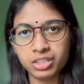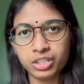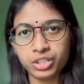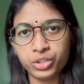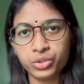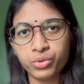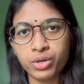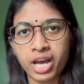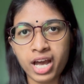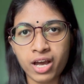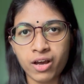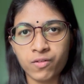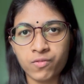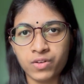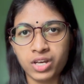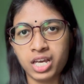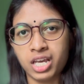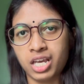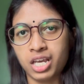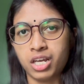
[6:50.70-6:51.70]
you have
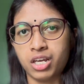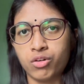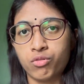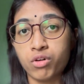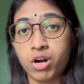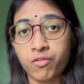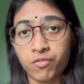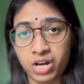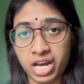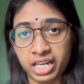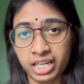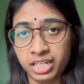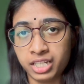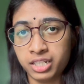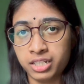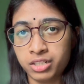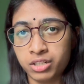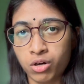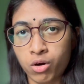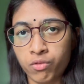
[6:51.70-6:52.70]
a rough
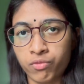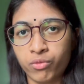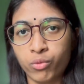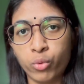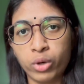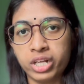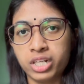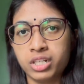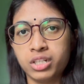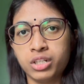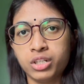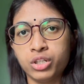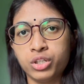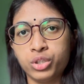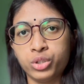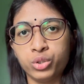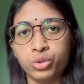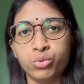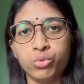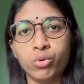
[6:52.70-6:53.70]
idea of what
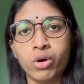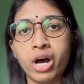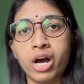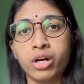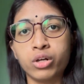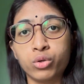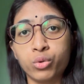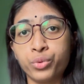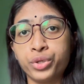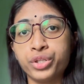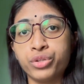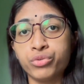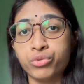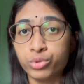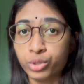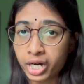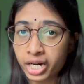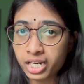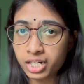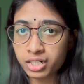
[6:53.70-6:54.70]
you are going to
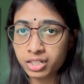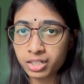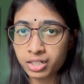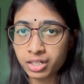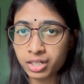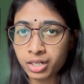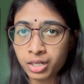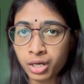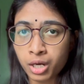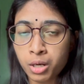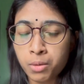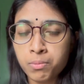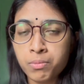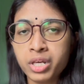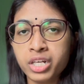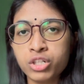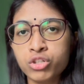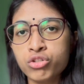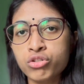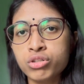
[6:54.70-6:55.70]
write,
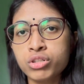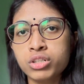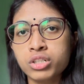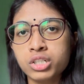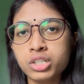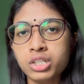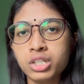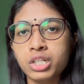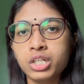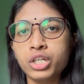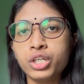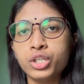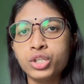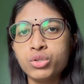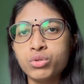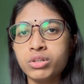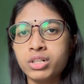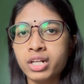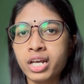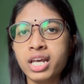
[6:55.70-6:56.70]
make sure
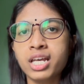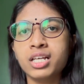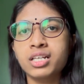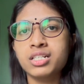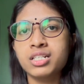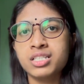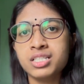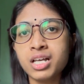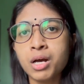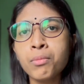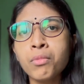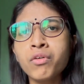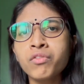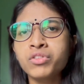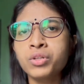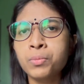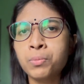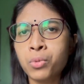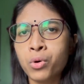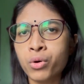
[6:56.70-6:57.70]
you take some of
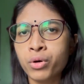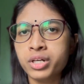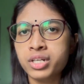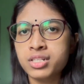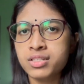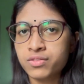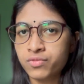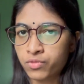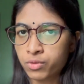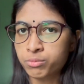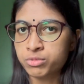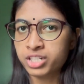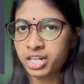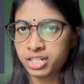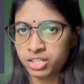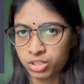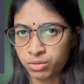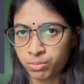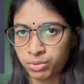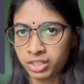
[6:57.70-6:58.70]
the points from
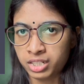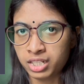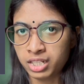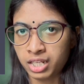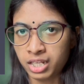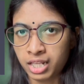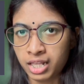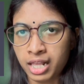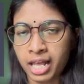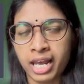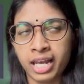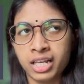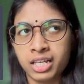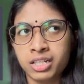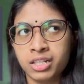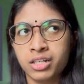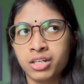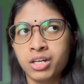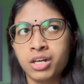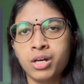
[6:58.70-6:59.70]
ChatGPT, like
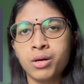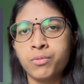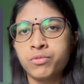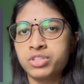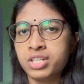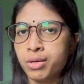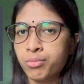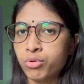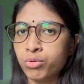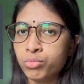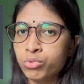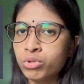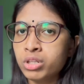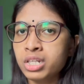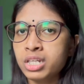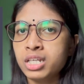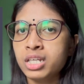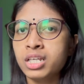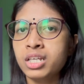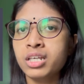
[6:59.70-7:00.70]

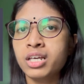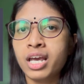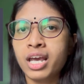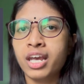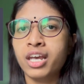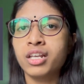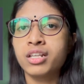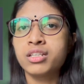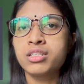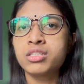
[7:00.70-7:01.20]
cyberbullying, and